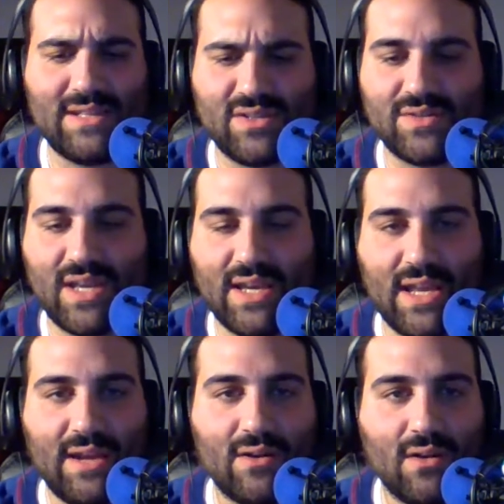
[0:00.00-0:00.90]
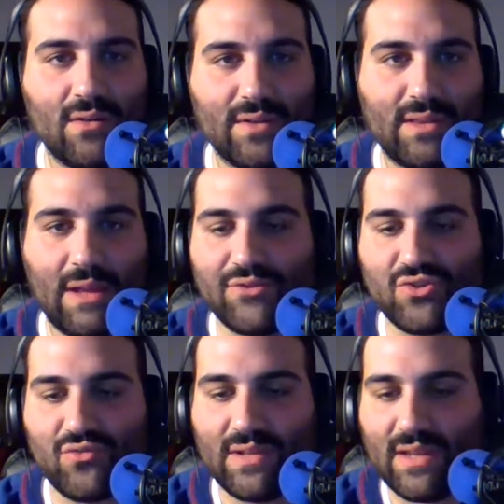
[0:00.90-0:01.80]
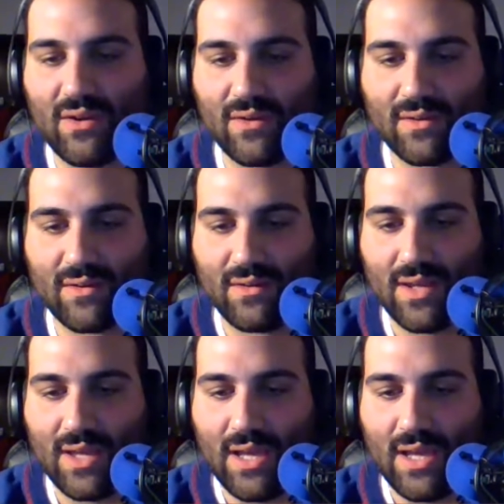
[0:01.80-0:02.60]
associate editor of it. I was just reading the article.